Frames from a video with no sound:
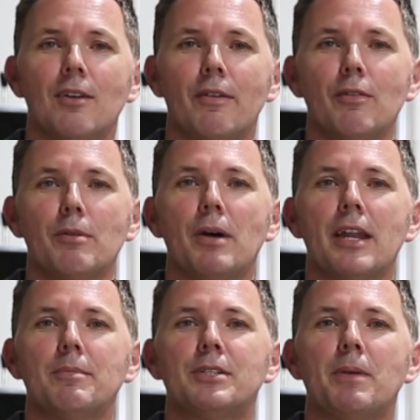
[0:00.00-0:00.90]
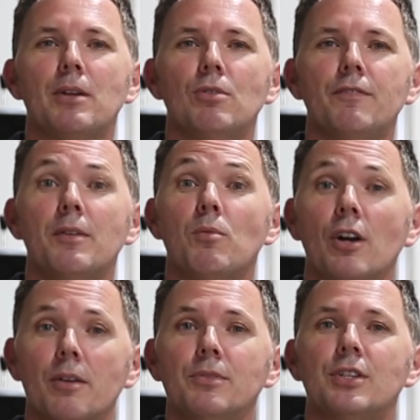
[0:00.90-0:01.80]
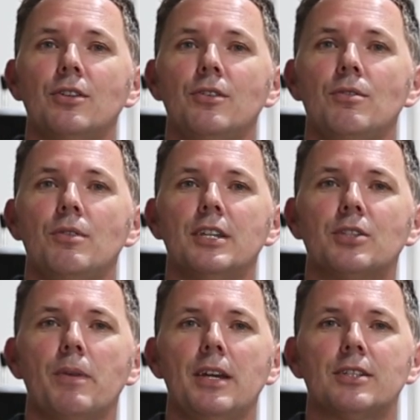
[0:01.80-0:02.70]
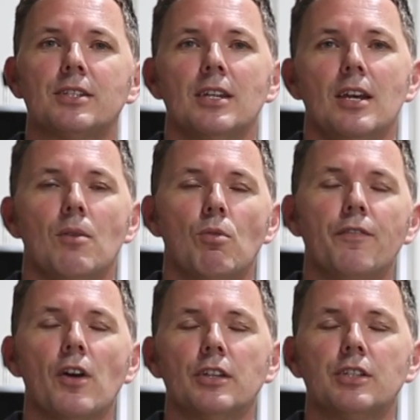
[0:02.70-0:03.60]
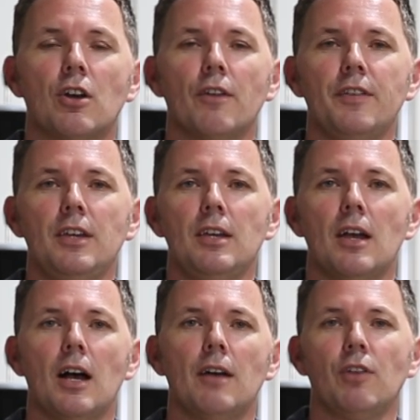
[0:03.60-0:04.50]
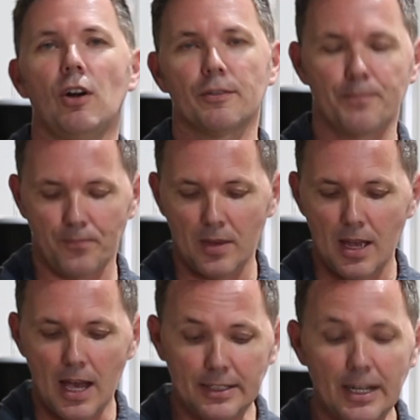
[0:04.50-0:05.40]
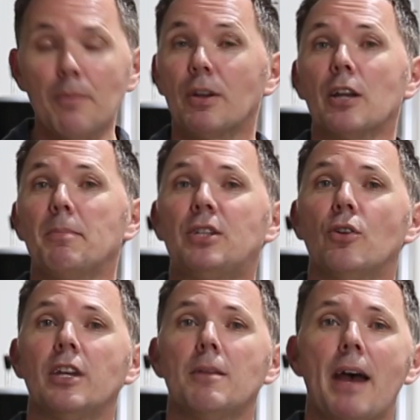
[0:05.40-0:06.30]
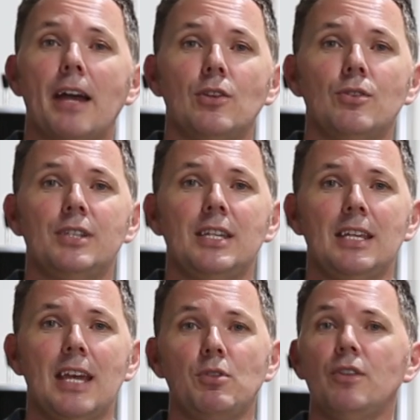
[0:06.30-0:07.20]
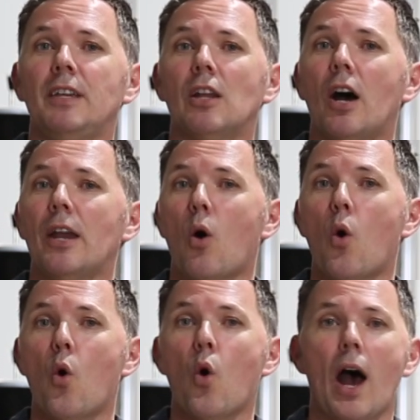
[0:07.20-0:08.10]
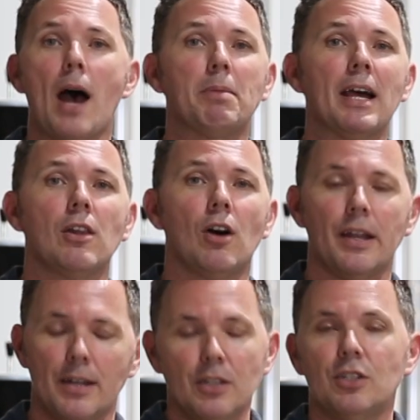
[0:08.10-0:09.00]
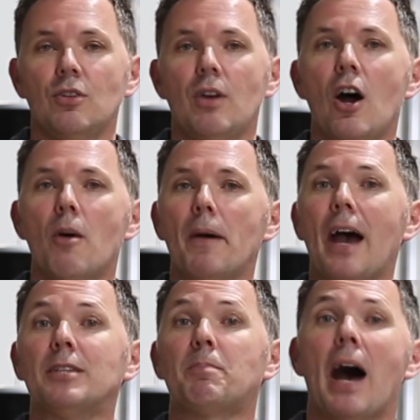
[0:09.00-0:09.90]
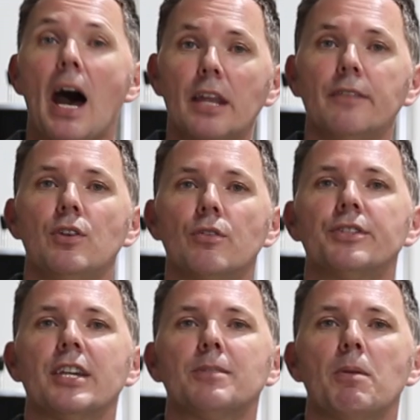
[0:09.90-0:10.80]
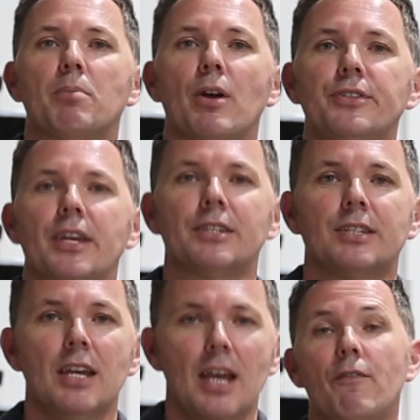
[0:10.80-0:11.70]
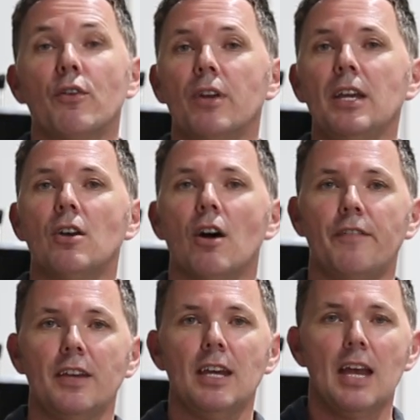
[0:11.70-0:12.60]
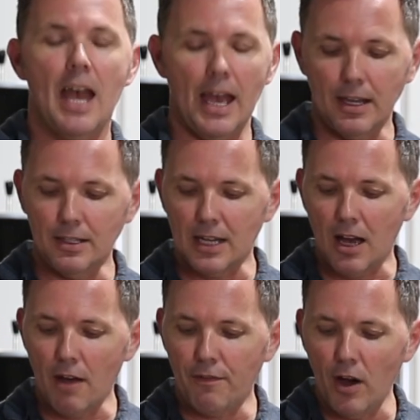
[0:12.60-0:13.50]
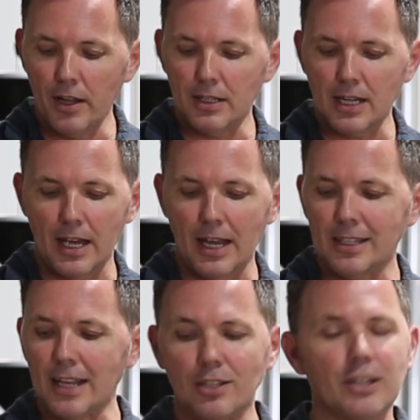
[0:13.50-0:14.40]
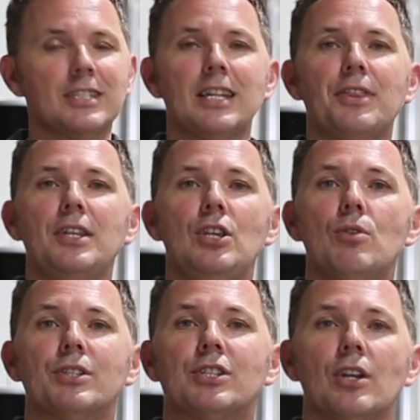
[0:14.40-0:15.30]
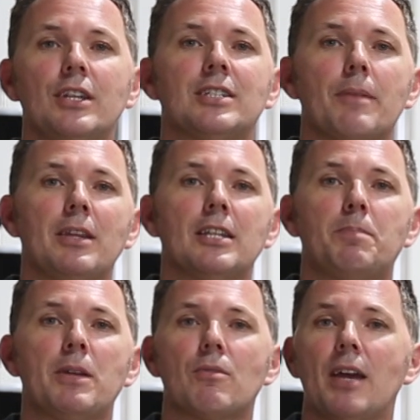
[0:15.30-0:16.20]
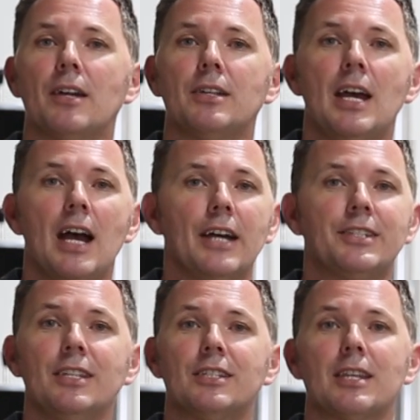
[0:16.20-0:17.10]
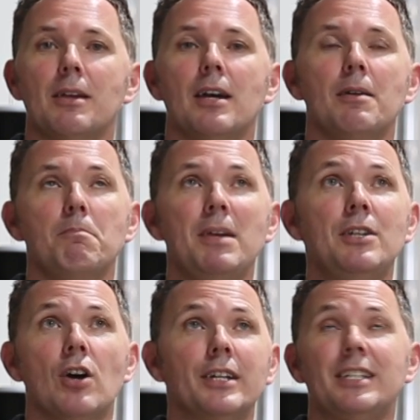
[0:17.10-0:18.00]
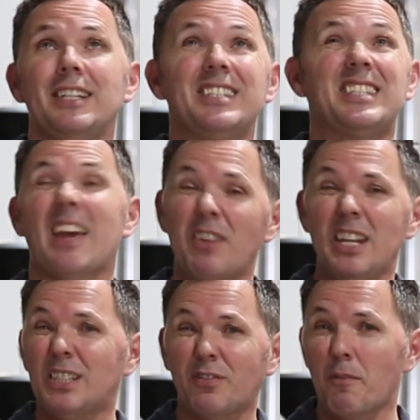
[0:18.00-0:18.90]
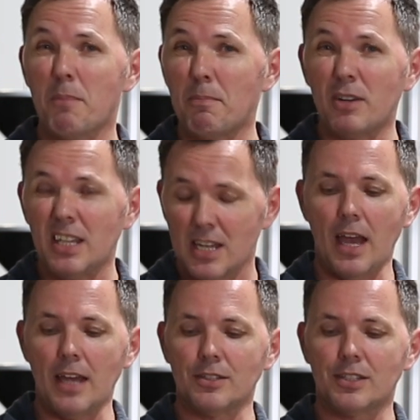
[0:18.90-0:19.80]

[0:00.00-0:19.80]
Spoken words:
everyone, my name is Peter Wolff and welcome to this week's Wolff College of Coffee vlog. Today we're going to be talking about using UV light or black light to help as part of your assessment process for green coffee. And I find it's nothing new. It's certainly something that's been around since the mid-1970s from memory. And